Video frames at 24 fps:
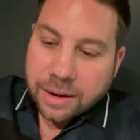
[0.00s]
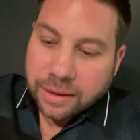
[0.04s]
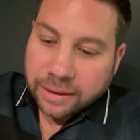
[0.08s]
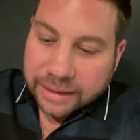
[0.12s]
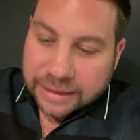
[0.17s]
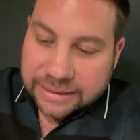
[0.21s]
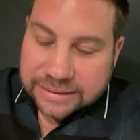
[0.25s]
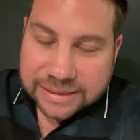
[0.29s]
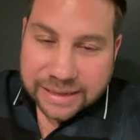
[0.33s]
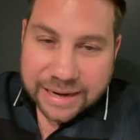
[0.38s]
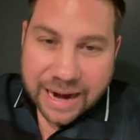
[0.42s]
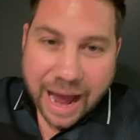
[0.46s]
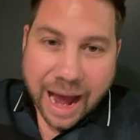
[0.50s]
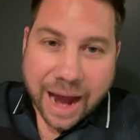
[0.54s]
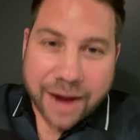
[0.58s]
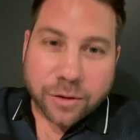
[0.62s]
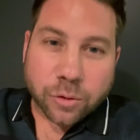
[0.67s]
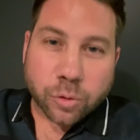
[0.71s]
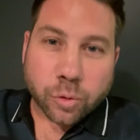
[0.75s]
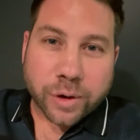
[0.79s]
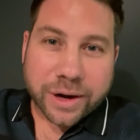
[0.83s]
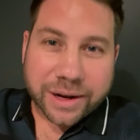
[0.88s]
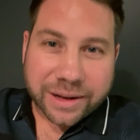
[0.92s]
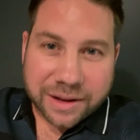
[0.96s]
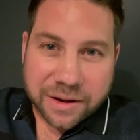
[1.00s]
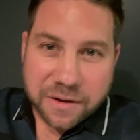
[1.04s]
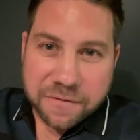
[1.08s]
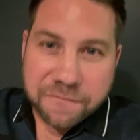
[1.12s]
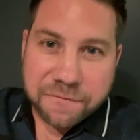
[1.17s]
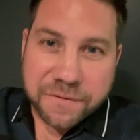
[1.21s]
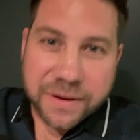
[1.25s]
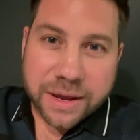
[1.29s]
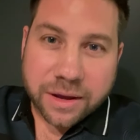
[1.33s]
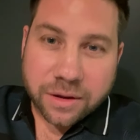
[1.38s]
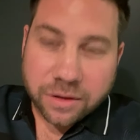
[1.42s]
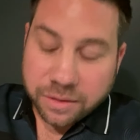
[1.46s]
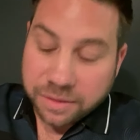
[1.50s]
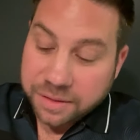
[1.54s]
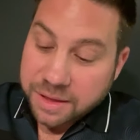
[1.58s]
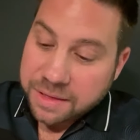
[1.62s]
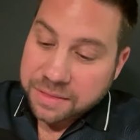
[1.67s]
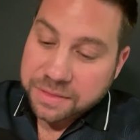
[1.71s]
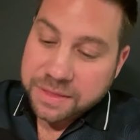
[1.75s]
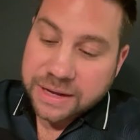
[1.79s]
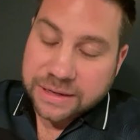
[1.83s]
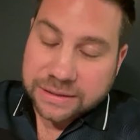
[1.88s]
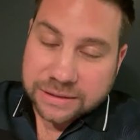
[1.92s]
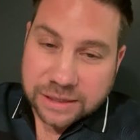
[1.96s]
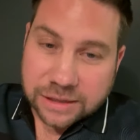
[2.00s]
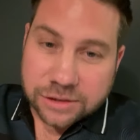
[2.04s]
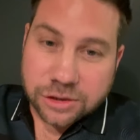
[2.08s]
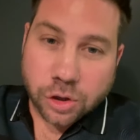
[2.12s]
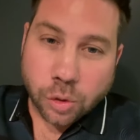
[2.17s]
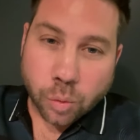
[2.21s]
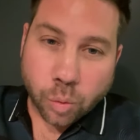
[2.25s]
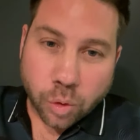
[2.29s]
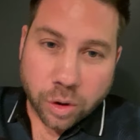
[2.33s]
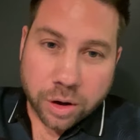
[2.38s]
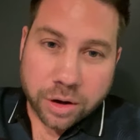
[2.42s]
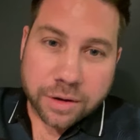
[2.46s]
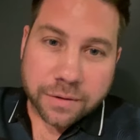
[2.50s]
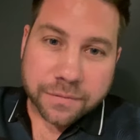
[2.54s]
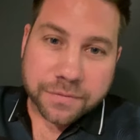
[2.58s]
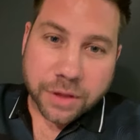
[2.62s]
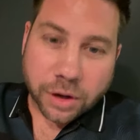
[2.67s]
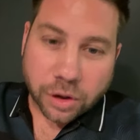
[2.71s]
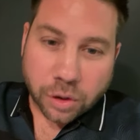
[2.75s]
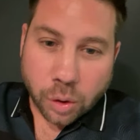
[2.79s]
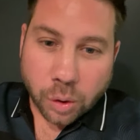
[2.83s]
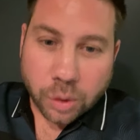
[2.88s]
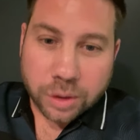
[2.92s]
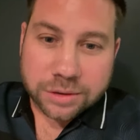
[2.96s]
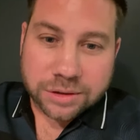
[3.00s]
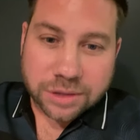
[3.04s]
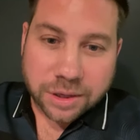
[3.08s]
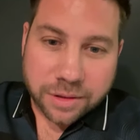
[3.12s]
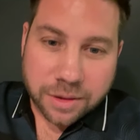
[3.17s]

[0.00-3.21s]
Listen, I really feel that this is a word of the Lord